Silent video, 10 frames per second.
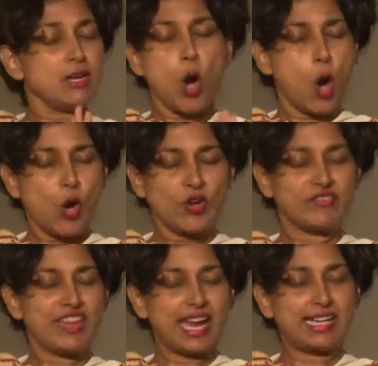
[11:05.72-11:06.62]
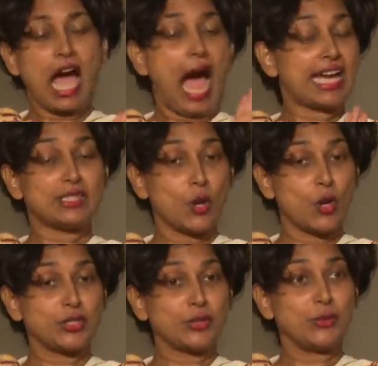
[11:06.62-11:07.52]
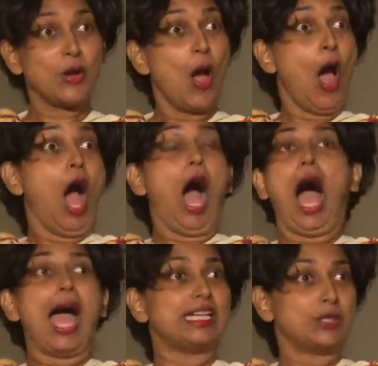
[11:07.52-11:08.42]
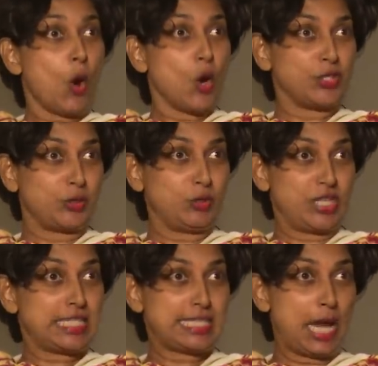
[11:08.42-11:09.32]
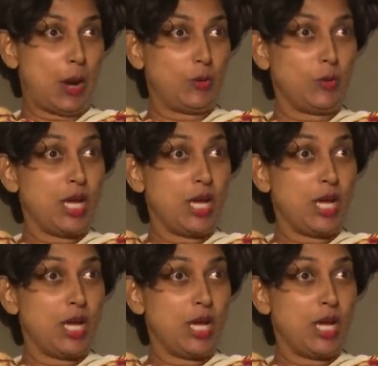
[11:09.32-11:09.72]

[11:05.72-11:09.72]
no. Wait, that word has shocked you, me. I told you just now